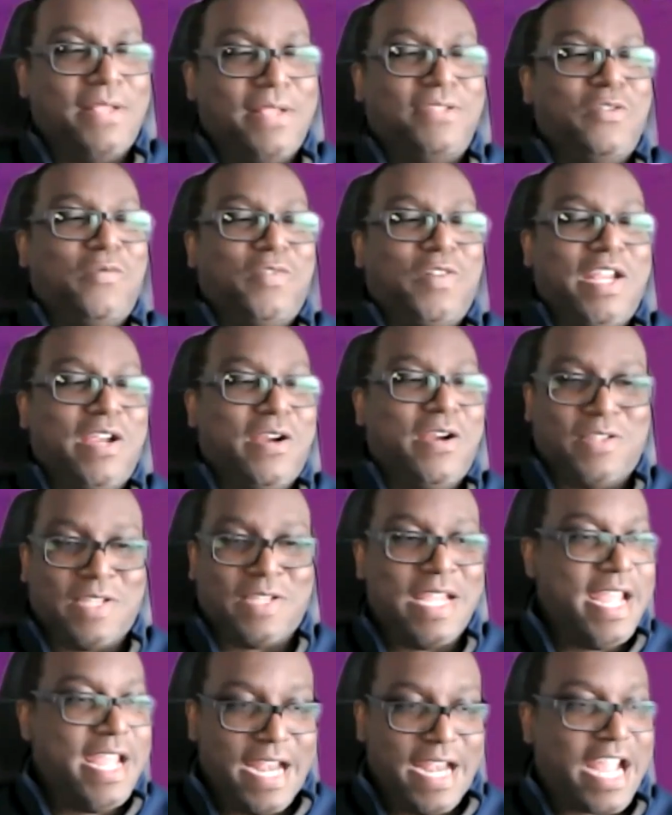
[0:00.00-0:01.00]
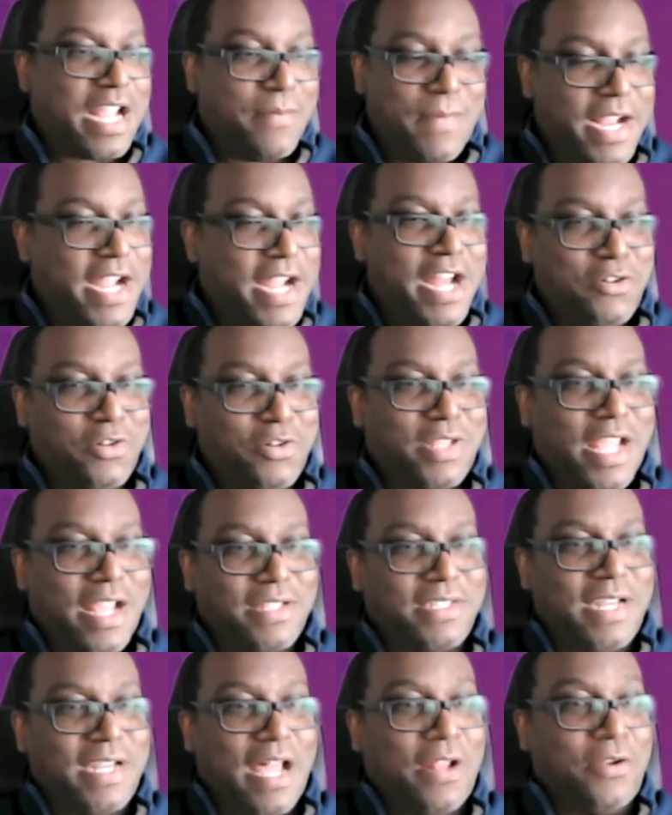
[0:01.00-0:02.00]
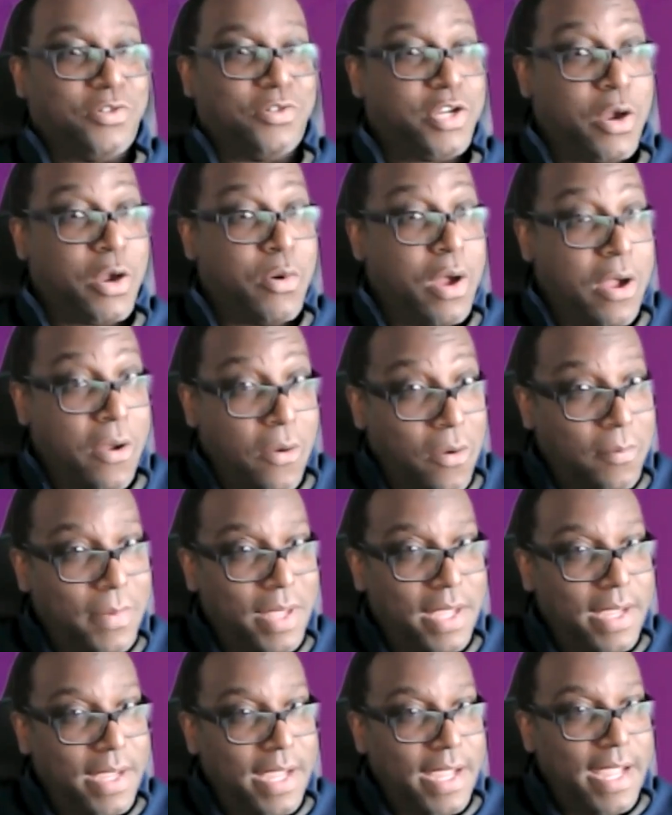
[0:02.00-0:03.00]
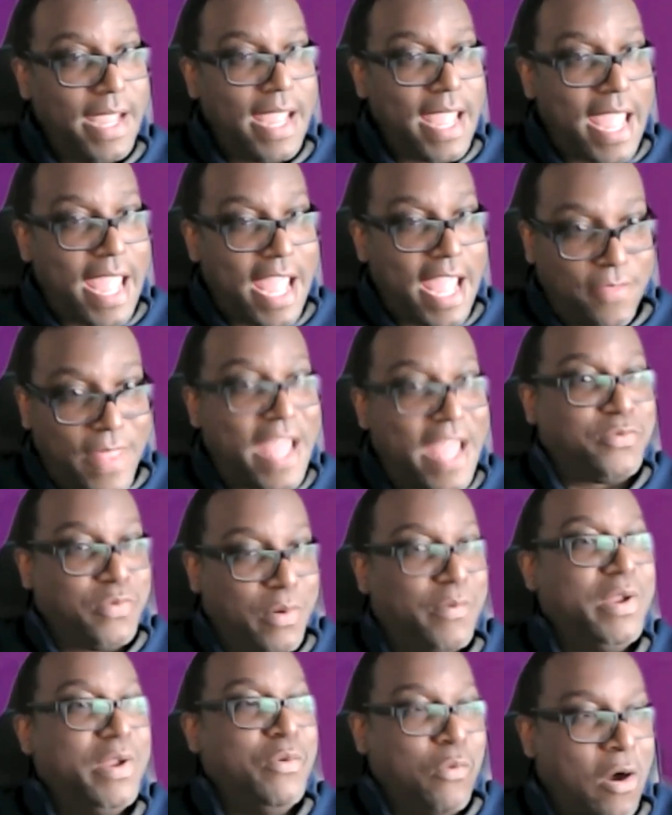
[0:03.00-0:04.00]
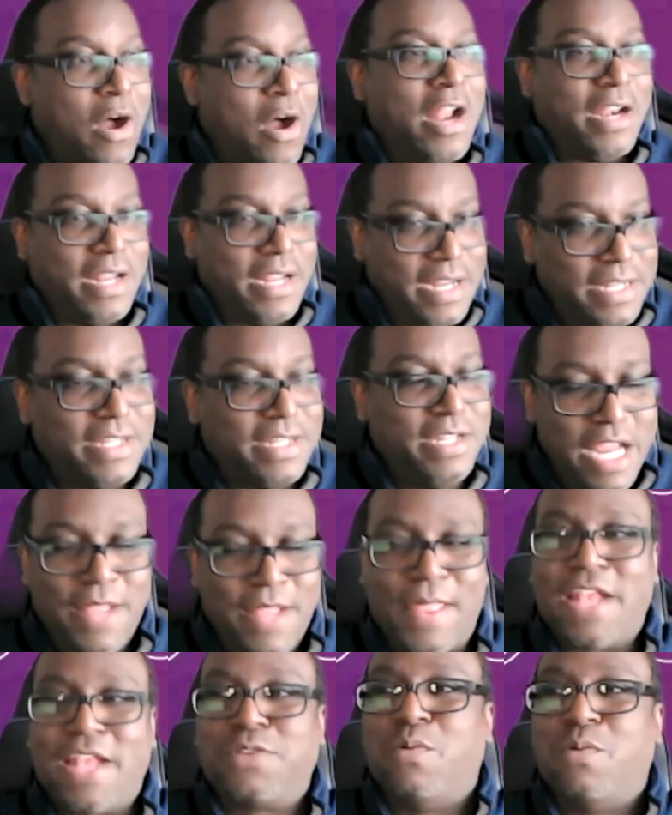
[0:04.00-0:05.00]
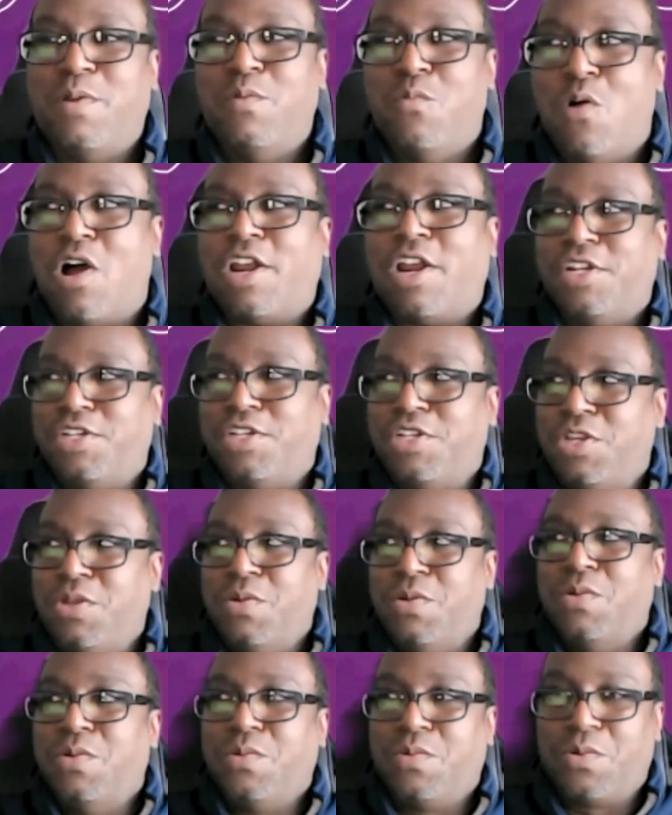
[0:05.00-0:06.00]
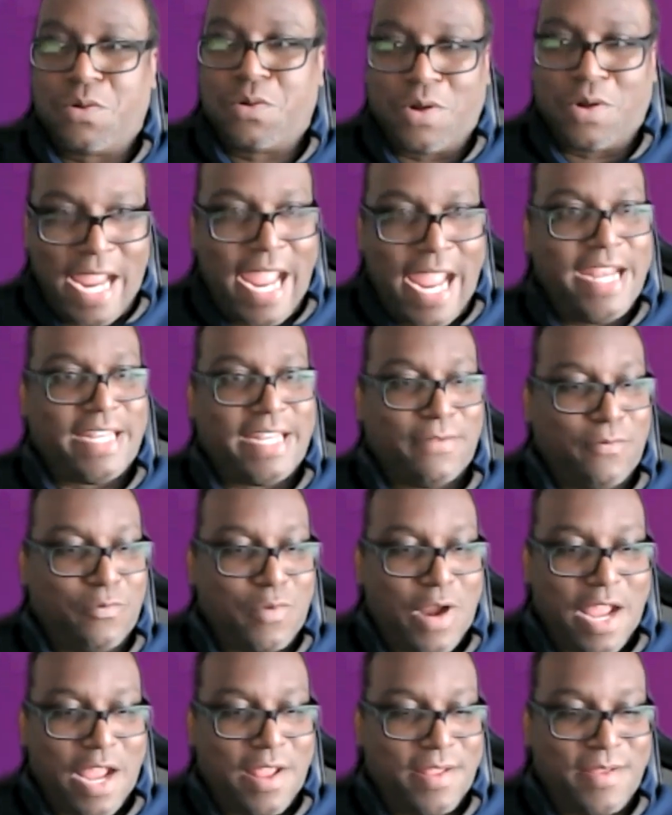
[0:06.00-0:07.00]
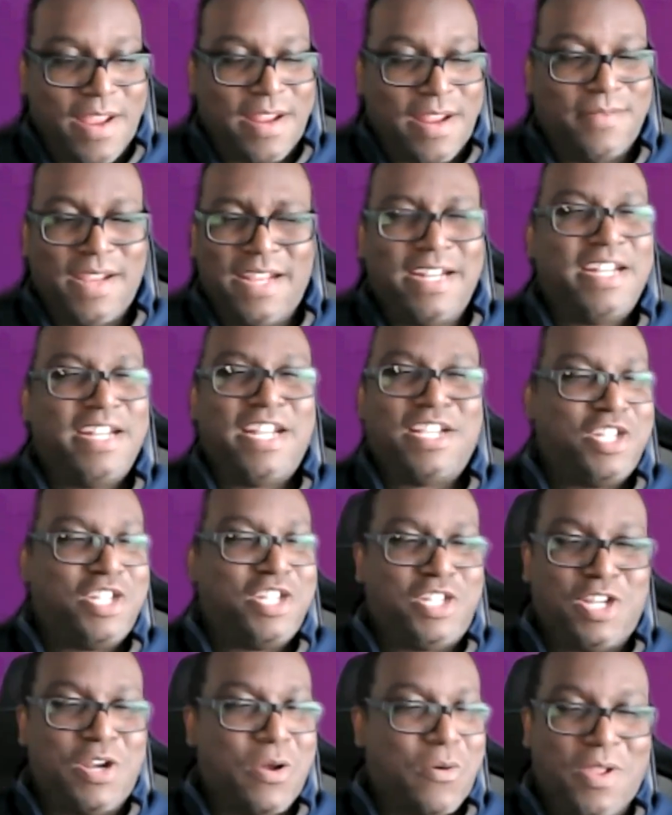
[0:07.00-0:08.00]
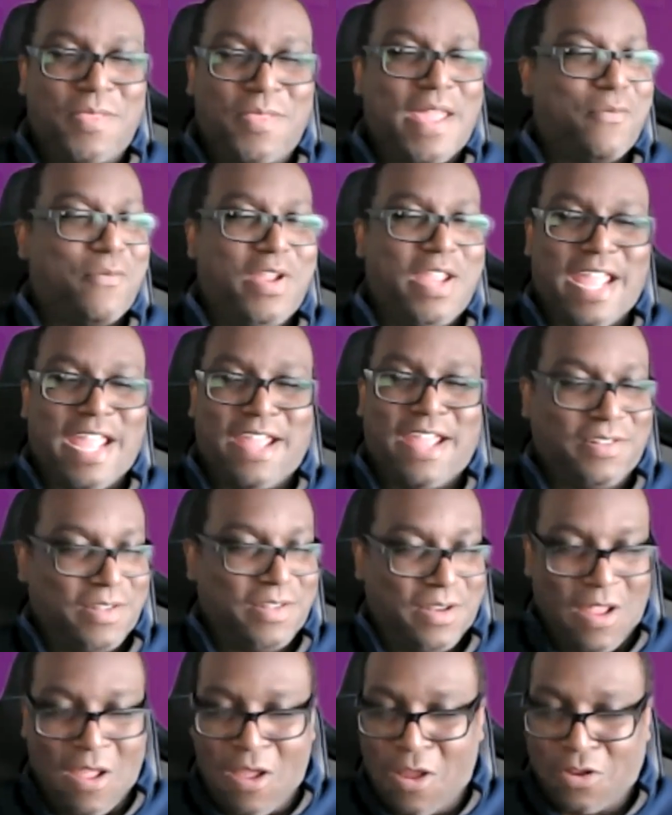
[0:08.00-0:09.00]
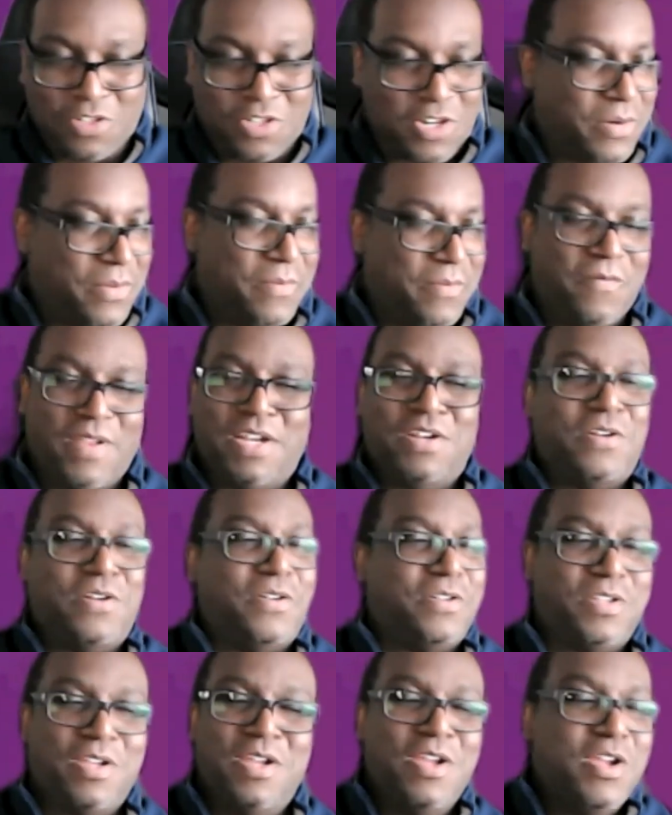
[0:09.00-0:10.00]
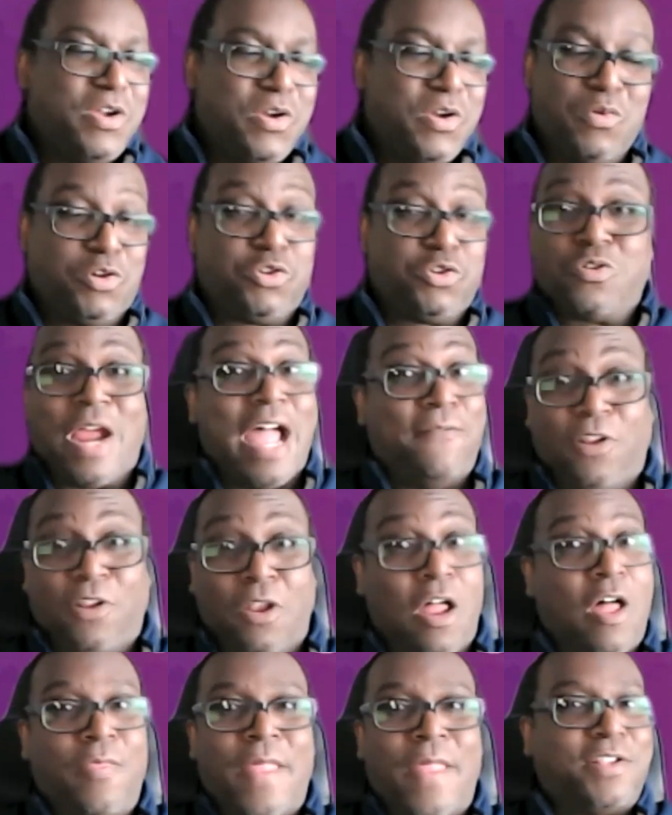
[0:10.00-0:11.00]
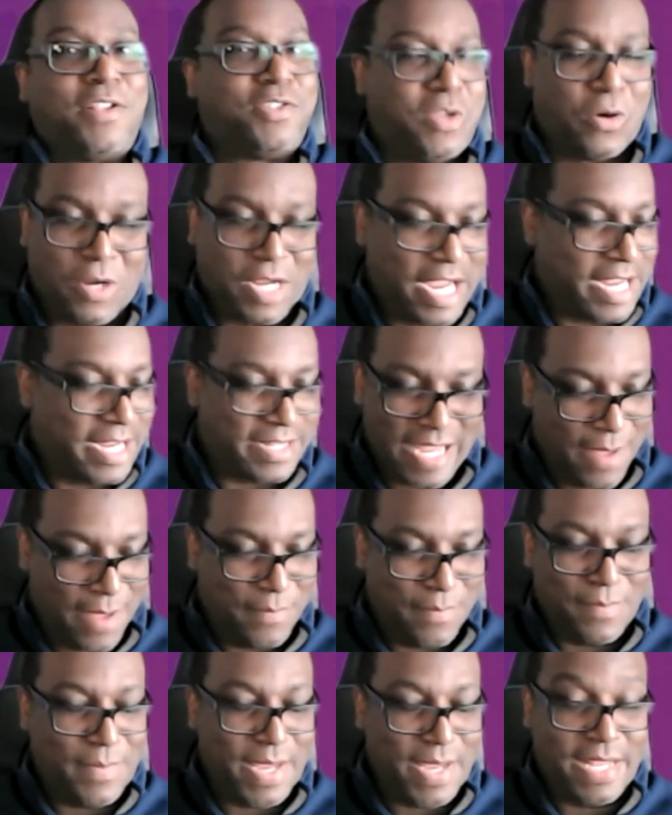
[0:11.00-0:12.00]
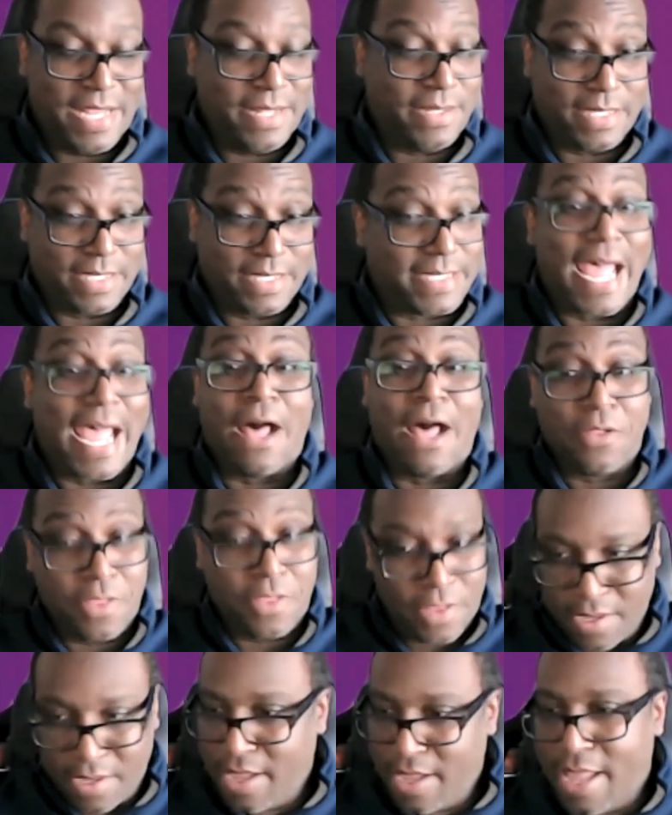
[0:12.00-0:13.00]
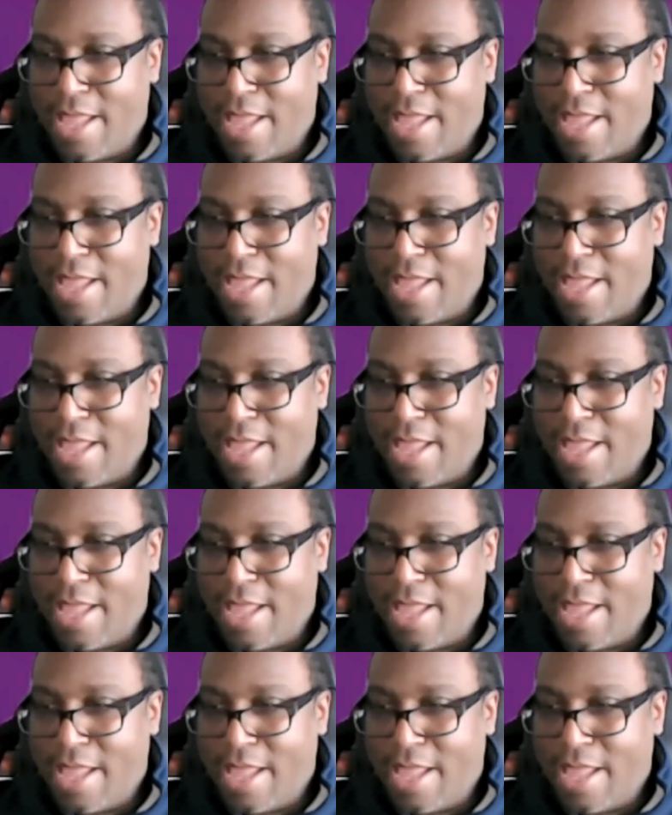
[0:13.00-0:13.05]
my souvenirs, and I can make $100,000 and go home. And that's what we wanted. And that's what we wanted to create. And in addition to knowing that we had long-term vendors who would travel on that circuit in the South,